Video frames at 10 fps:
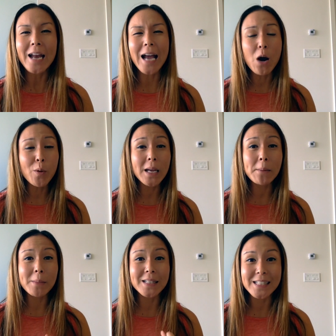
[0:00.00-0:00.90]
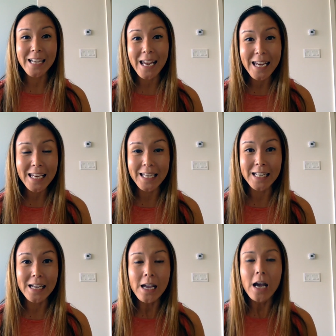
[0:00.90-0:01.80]
and how we can
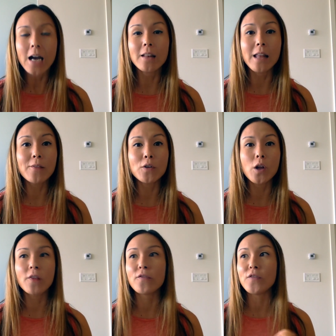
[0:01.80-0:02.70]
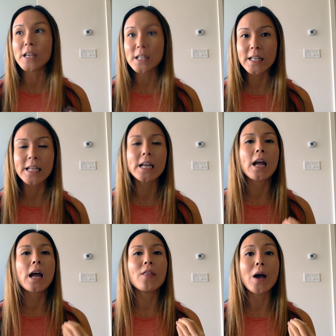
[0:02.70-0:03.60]
maintain a level of feeling
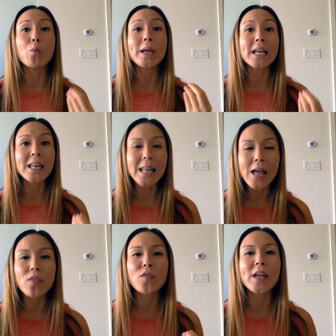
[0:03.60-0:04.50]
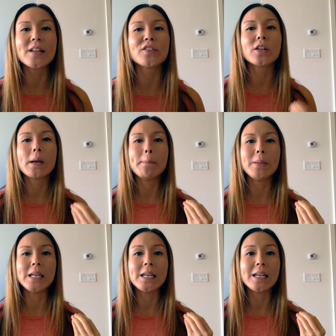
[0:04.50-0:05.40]
that we can let things
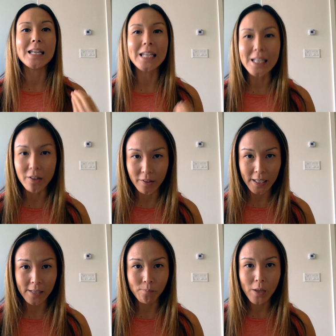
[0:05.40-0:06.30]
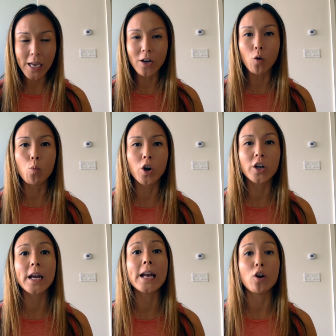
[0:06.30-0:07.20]
be easy in our
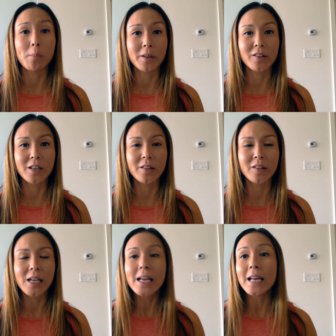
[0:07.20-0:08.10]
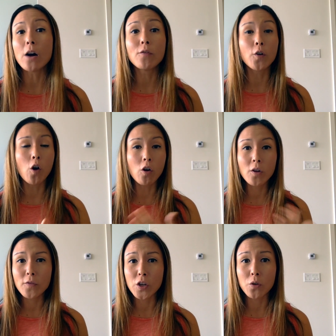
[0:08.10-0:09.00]
work and our business. Now, for all
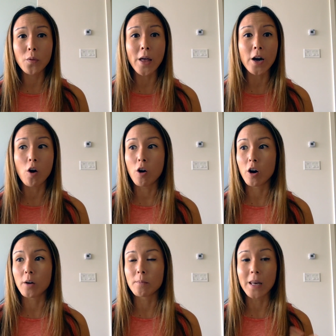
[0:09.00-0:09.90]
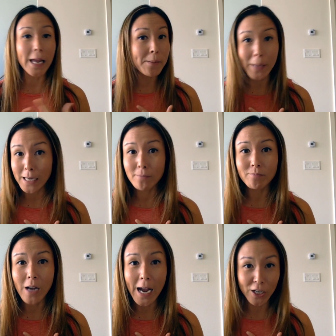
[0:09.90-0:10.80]
of you that are like me,
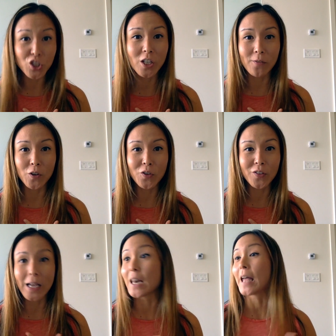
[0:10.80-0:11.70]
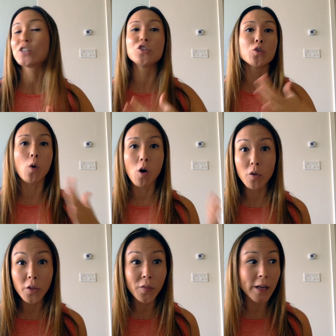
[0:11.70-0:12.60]
high achievers that like to do
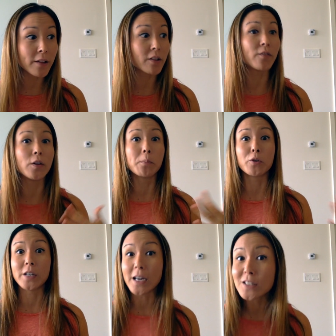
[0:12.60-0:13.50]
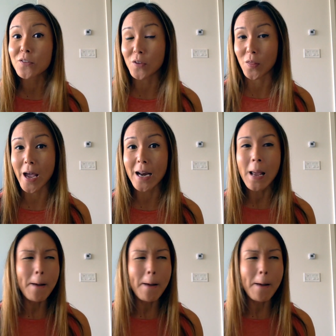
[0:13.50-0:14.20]
all the things and feel productive in that,